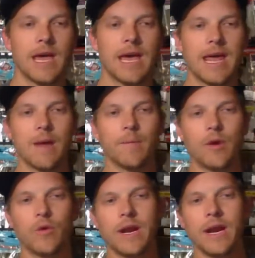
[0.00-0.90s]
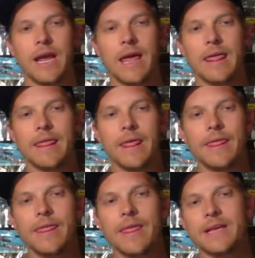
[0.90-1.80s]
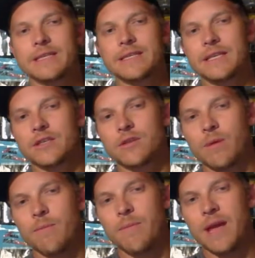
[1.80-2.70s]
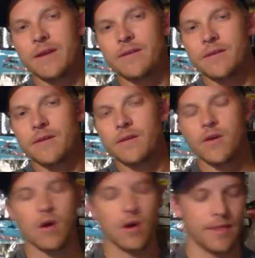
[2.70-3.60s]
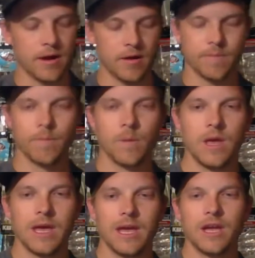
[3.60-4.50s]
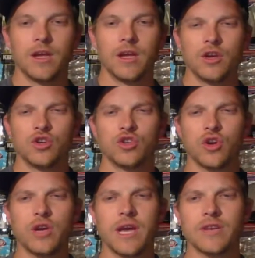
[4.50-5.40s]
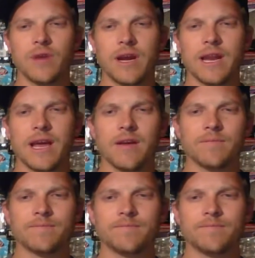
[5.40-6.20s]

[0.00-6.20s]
and I'm going to rig uh, this swim bait on there. I'll show you guys right now.